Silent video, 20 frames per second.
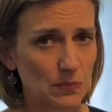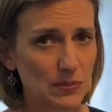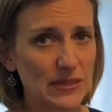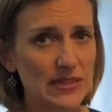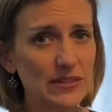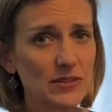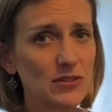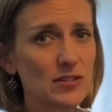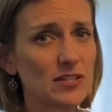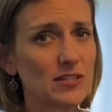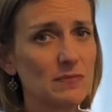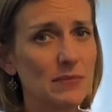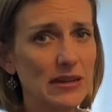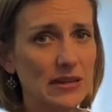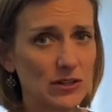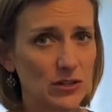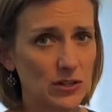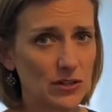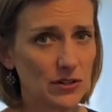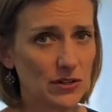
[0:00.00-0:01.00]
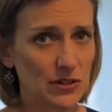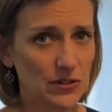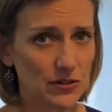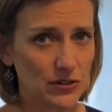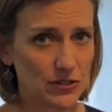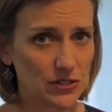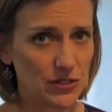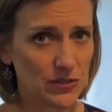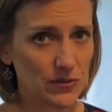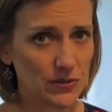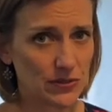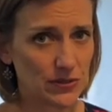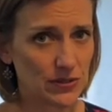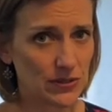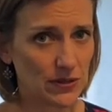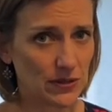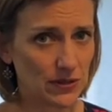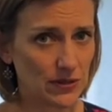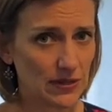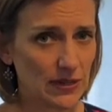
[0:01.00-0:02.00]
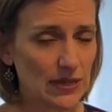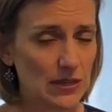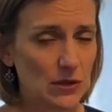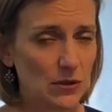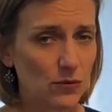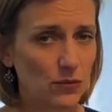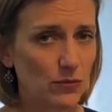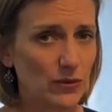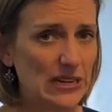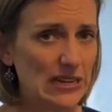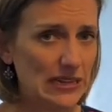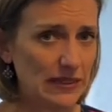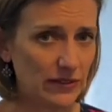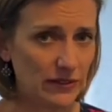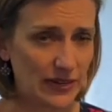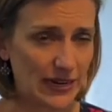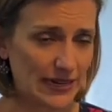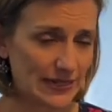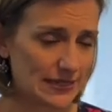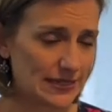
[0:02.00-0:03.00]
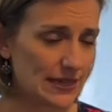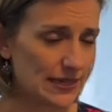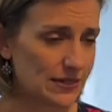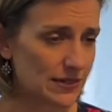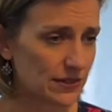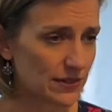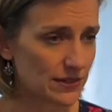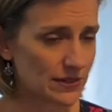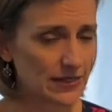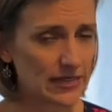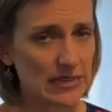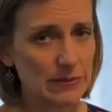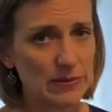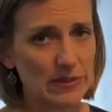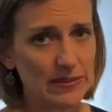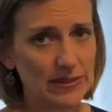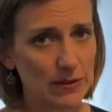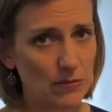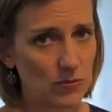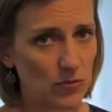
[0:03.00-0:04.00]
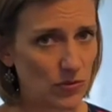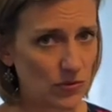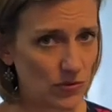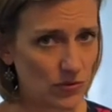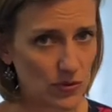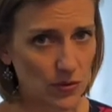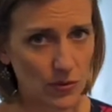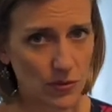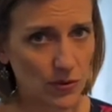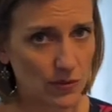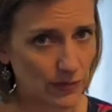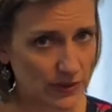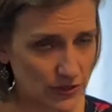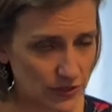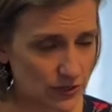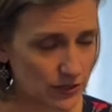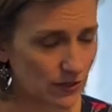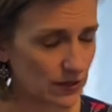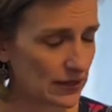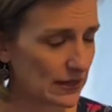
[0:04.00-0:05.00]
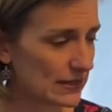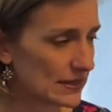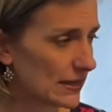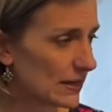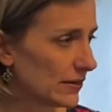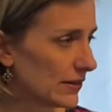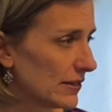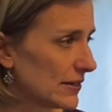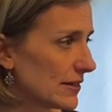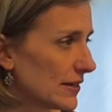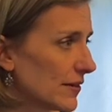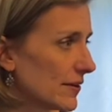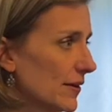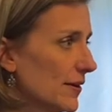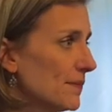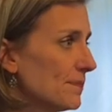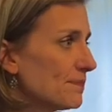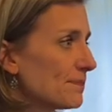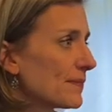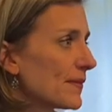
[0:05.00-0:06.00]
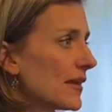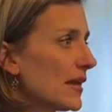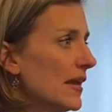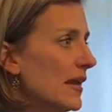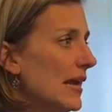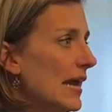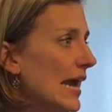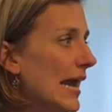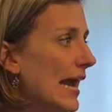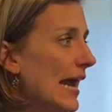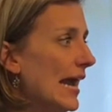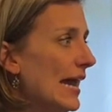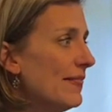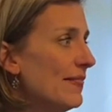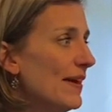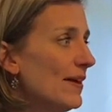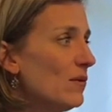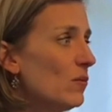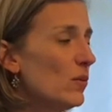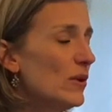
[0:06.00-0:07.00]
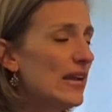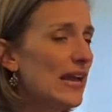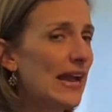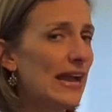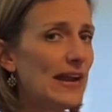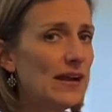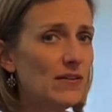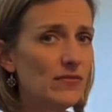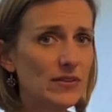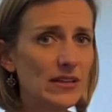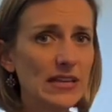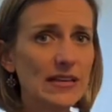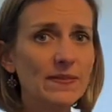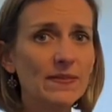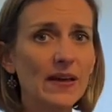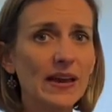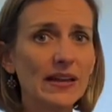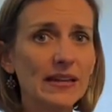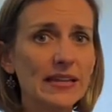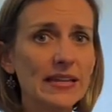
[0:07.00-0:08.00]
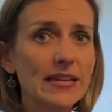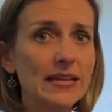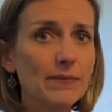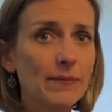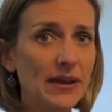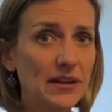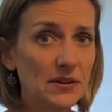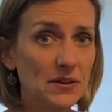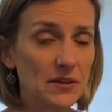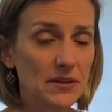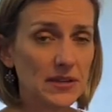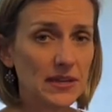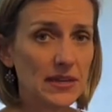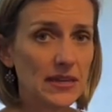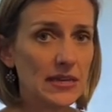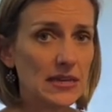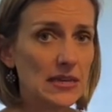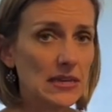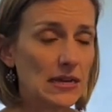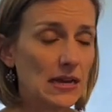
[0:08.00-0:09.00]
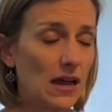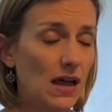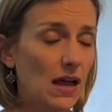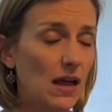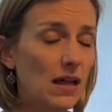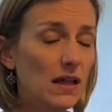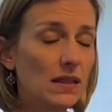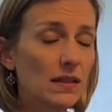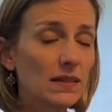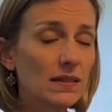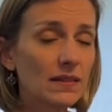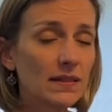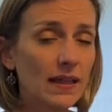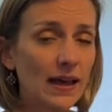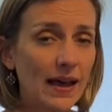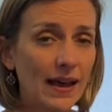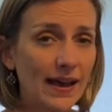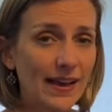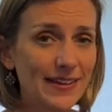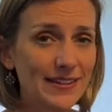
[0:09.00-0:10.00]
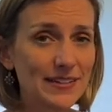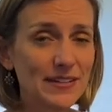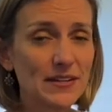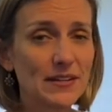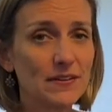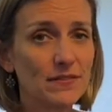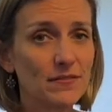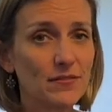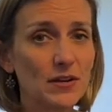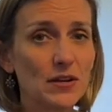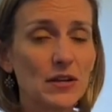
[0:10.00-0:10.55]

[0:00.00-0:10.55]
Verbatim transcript: please just make sure your students are reading their accidentals, keeping them through the whole measure, etc., etc. And then we have in that E minor key a lot of